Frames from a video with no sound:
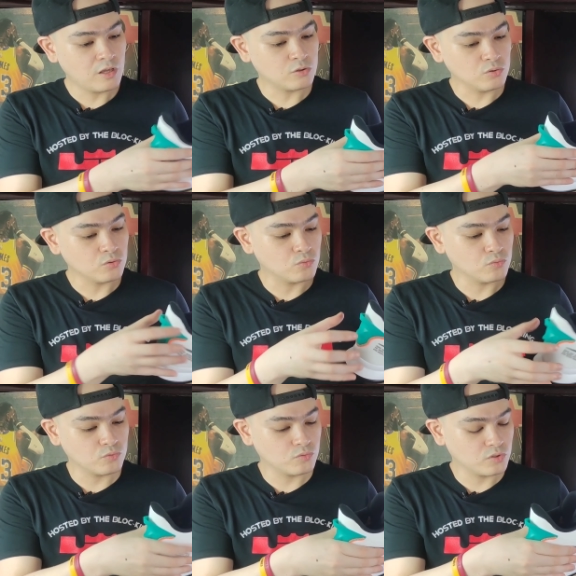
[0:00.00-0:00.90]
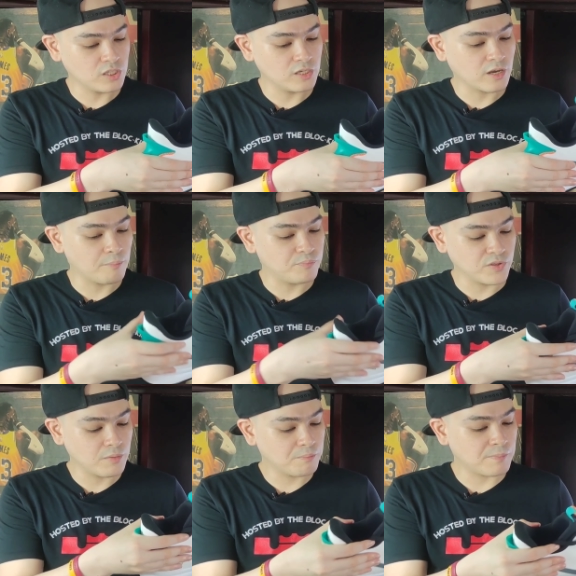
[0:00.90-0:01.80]
ito, tong heel cup
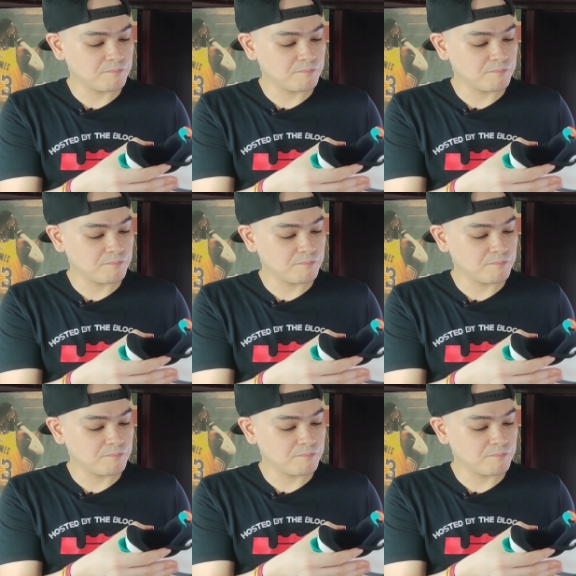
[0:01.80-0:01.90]
niya.